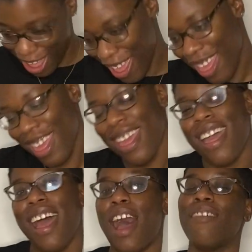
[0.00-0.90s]
yay.
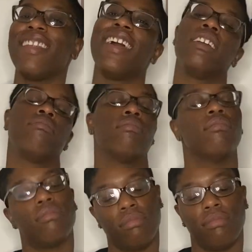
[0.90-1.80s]
I'm like,
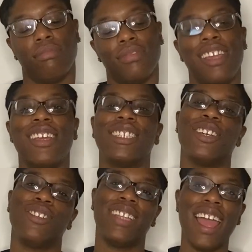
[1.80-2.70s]

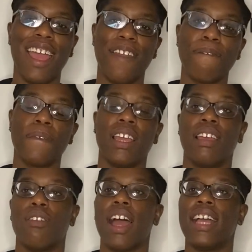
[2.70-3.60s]
so then,
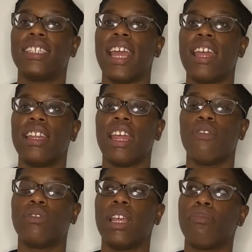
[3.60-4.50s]
as Hannah,
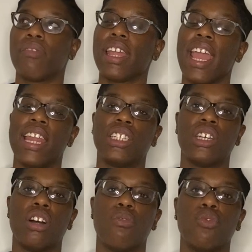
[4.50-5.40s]
they bring Hannah to
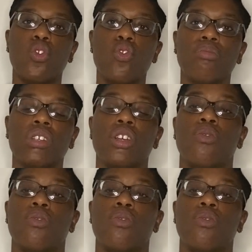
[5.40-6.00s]
her room.